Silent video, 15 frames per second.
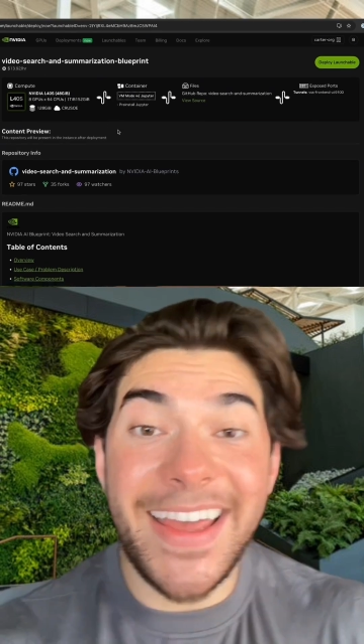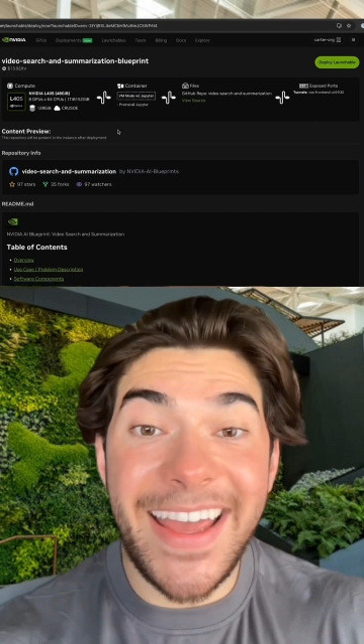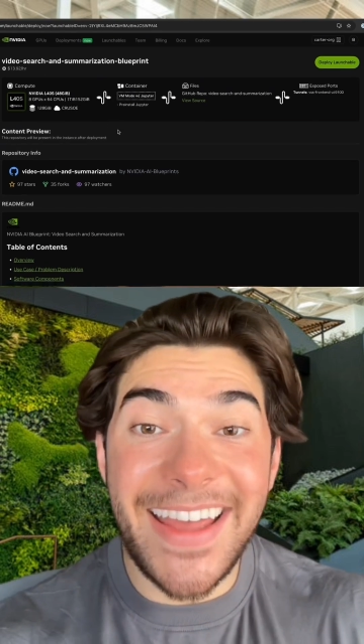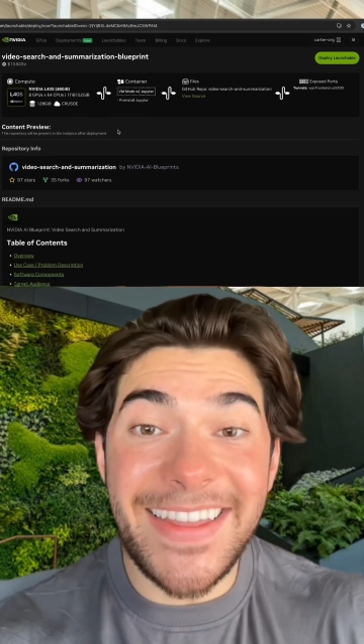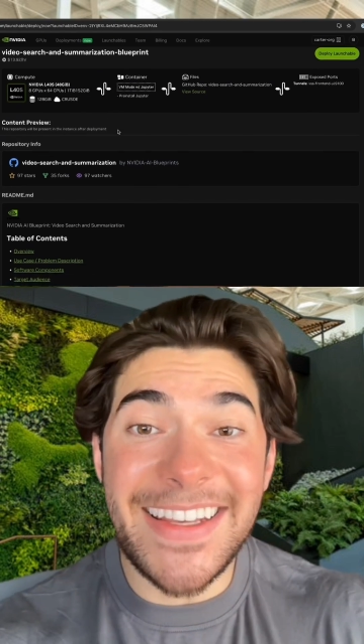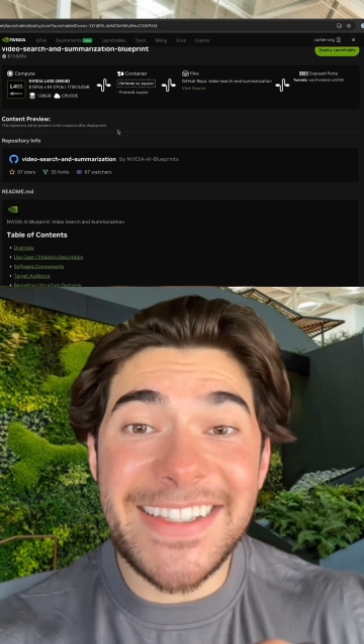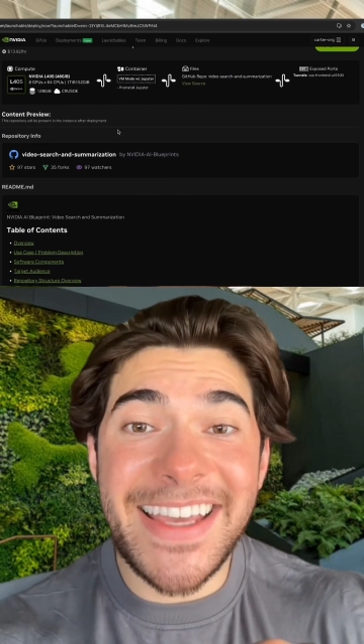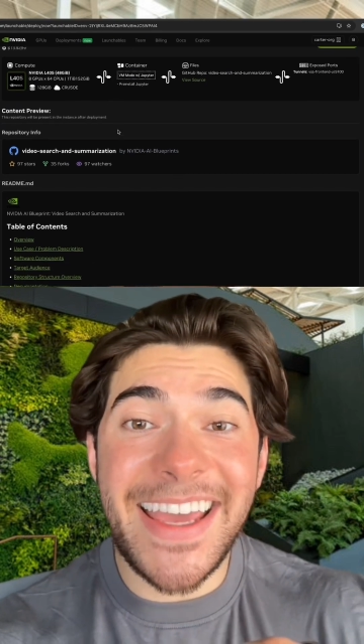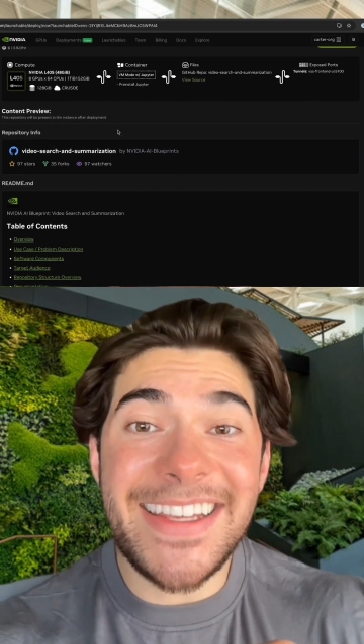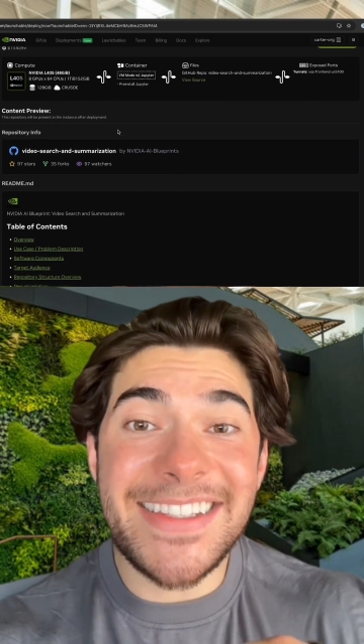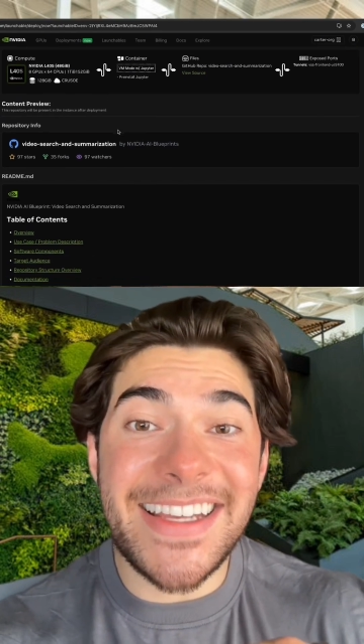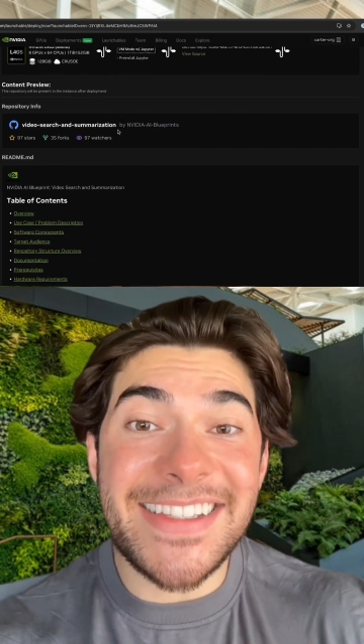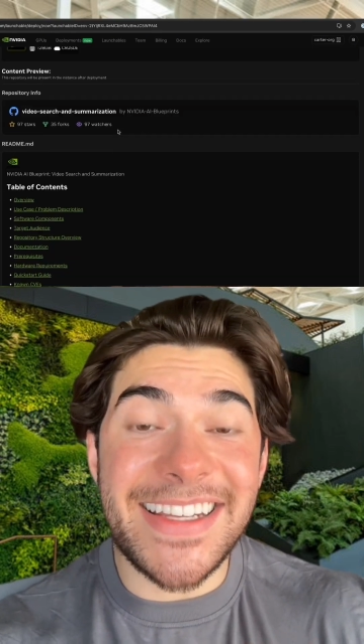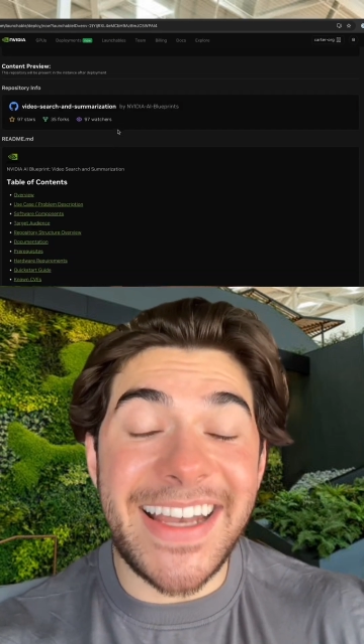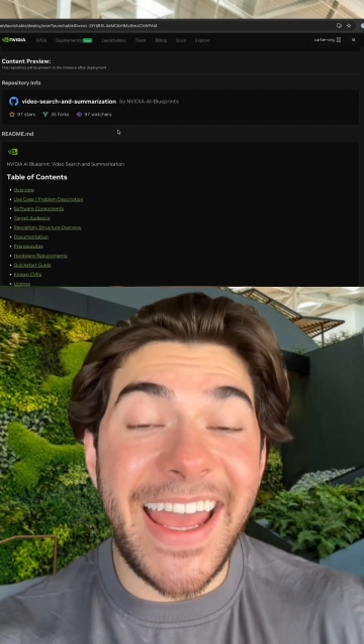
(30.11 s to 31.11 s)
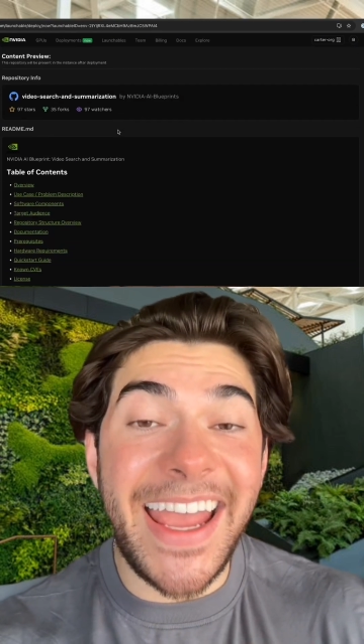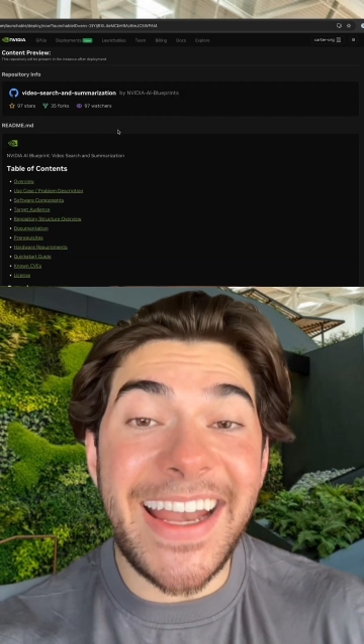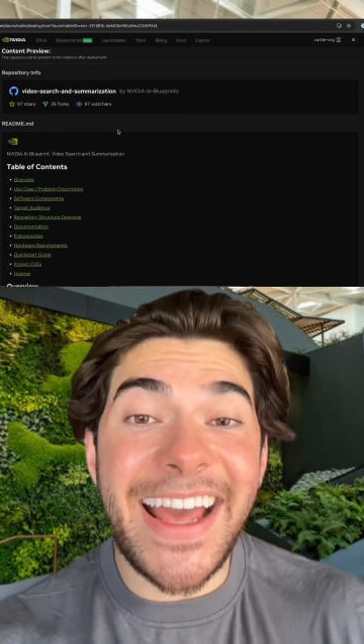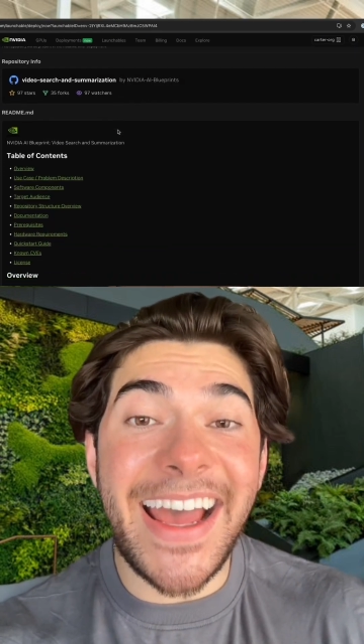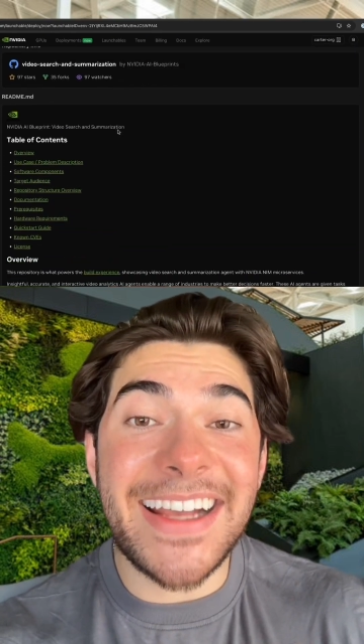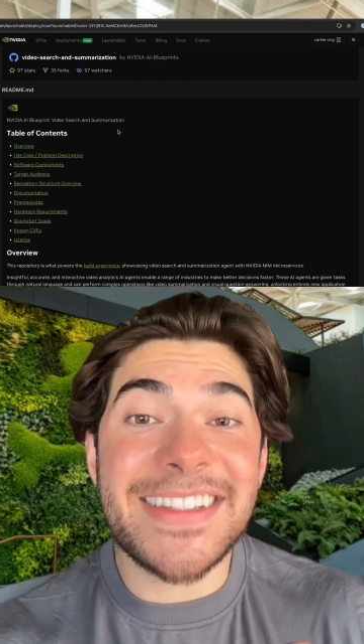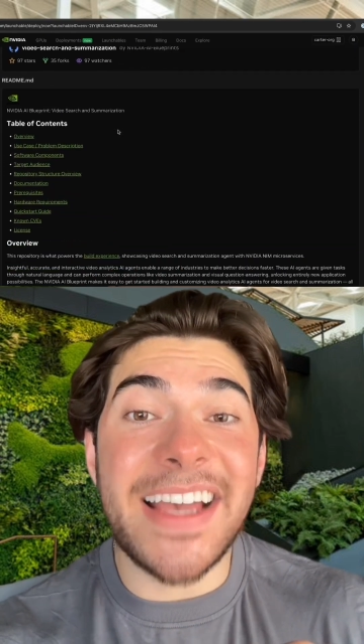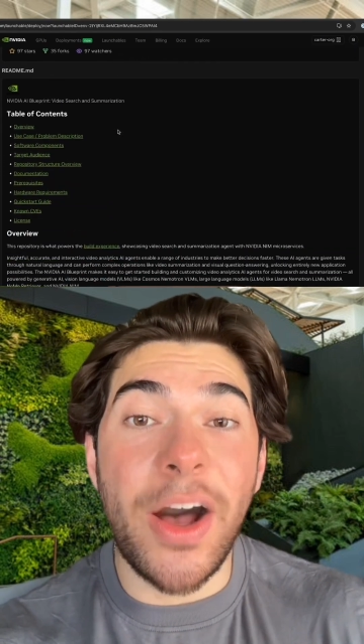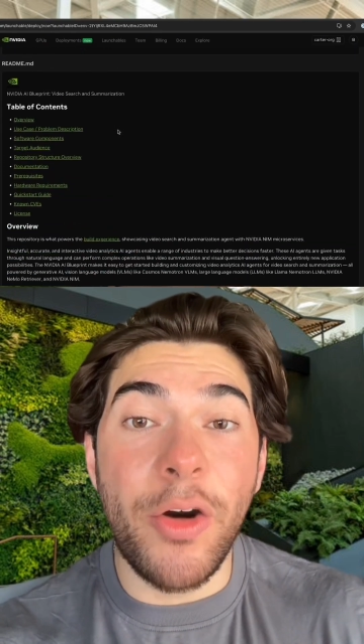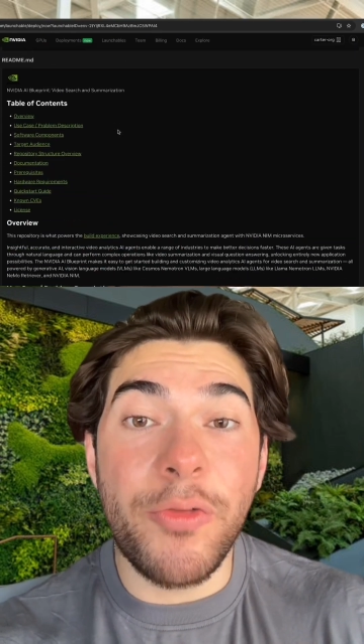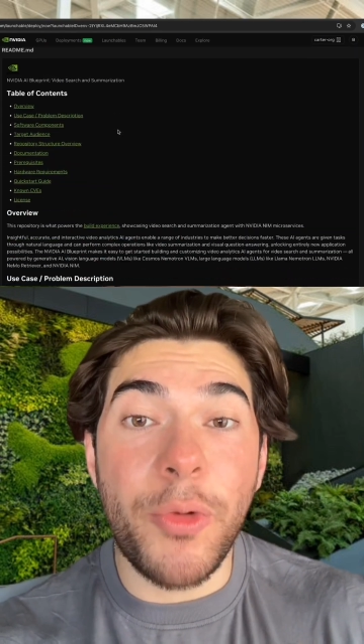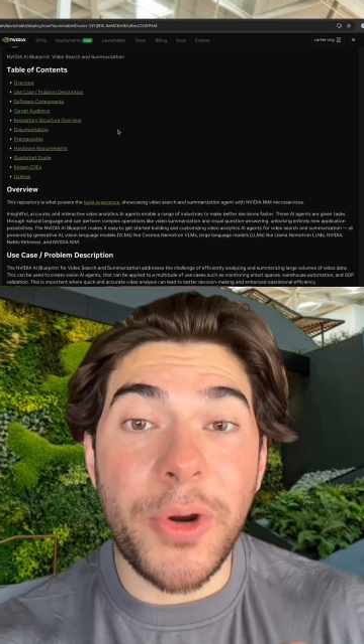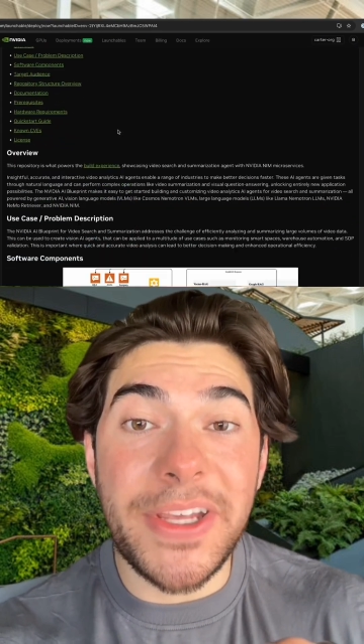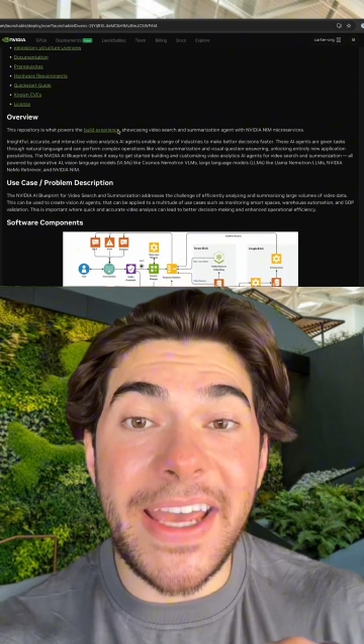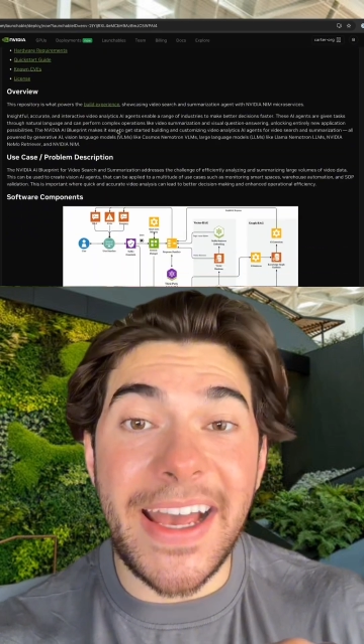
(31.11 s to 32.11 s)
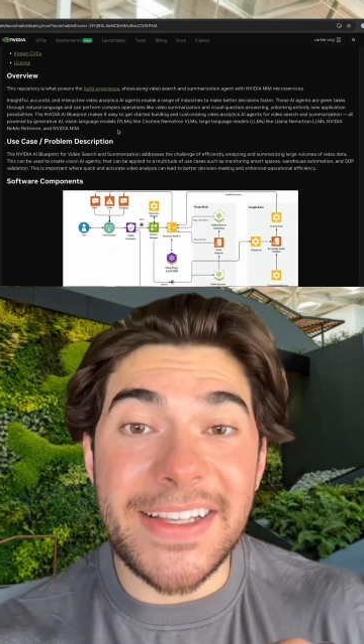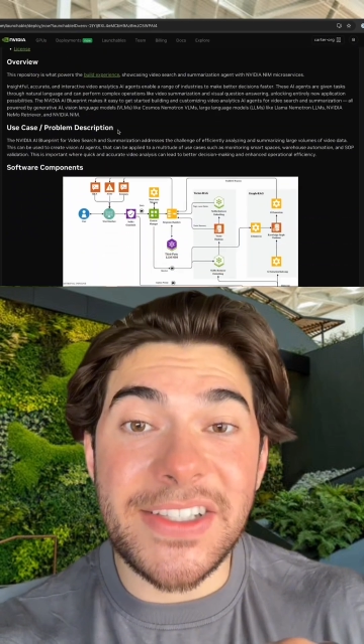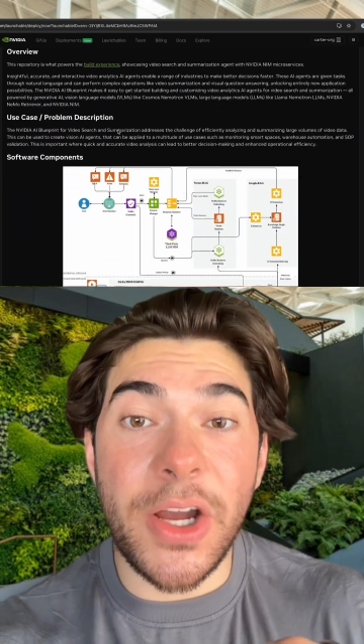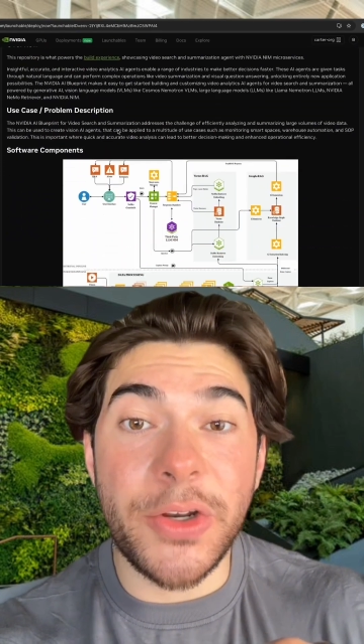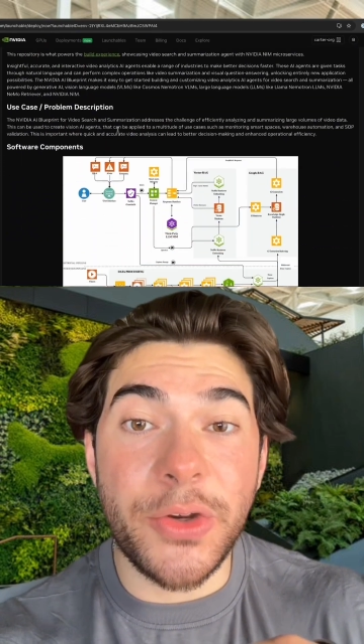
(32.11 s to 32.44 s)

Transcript: In this case, it's an 8X L40S on